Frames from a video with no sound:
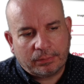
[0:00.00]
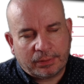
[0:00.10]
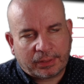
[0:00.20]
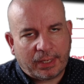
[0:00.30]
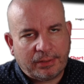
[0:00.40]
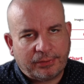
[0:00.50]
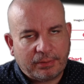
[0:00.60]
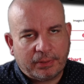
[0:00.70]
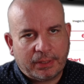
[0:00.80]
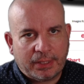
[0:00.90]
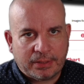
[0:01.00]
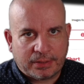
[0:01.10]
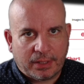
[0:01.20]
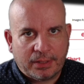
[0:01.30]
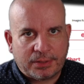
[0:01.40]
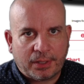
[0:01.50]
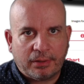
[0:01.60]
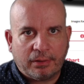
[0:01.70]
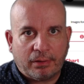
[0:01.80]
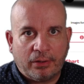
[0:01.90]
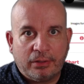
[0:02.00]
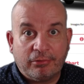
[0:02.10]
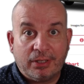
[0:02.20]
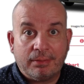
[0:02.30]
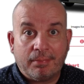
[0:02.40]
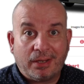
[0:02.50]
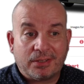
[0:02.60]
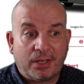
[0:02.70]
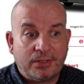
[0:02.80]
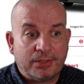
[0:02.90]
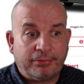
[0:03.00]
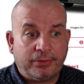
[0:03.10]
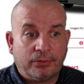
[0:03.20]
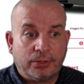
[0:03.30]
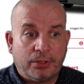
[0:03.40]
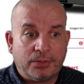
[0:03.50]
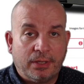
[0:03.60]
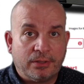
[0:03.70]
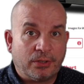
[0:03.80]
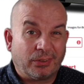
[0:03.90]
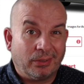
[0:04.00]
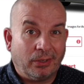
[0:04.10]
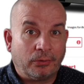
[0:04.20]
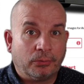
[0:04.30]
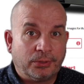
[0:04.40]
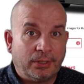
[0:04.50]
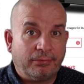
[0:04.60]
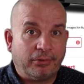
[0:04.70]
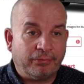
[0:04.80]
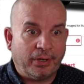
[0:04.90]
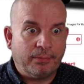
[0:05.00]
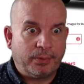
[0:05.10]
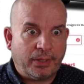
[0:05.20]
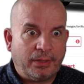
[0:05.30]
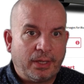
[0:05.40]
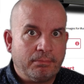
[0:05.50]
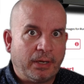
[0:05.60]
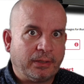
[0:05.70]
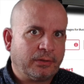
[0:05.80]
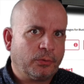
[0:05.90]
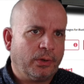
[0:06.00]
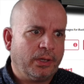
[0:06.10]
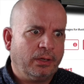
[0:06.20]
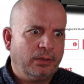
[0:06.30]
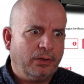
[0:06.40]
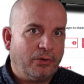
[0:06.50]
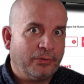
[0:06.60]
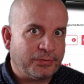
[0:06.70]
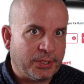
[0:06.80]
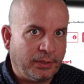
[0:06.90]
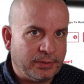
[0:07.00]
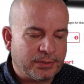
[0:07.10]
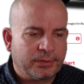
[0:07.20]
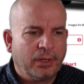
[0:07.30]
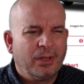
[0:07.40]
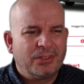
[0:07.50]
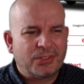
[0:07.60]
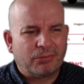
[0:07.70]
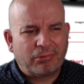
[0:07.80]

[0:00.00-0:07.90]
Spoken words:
the key thing with these is they only really make sense if you're using it as like a local delivery van, but then they make quite a lot of sense. So the